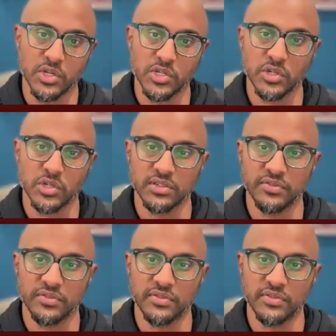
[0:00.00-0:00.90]
which shows a
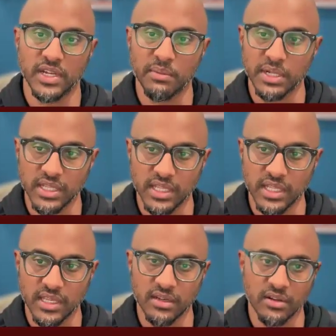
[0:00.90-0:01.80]

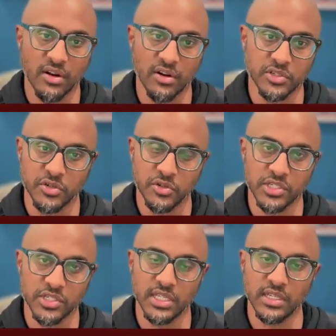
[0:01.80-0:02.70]
phenomenally and
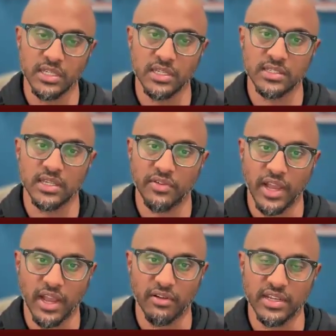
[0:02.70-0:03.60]
cartoonishly
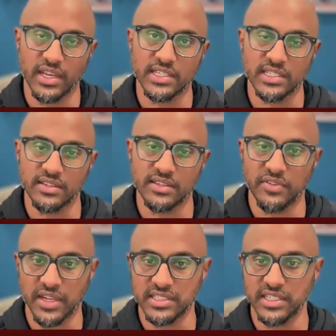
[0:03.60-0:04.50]
self-aggrandizing
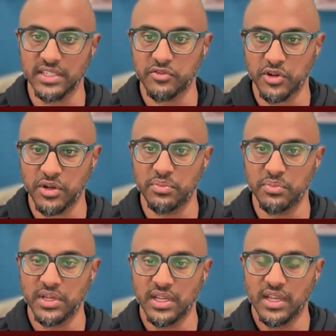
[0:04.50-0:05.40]
fantasy of Trump,